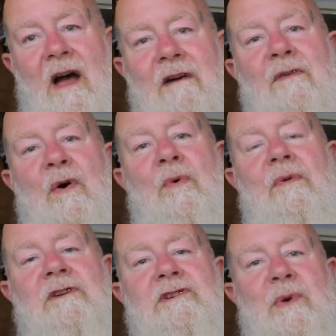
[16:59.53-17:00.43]
of
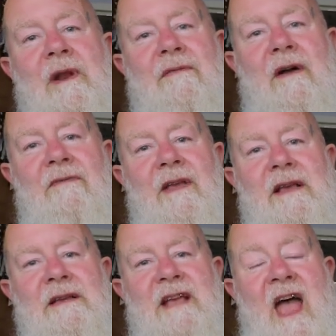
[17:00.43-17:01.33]
all those 25
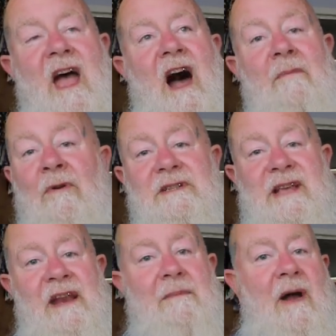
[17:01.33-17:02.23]
years. I'm not
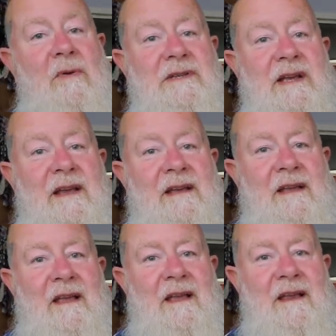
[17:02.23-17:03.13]
sad about it,
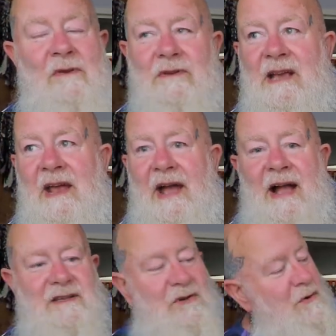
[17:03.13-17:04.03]
not sad at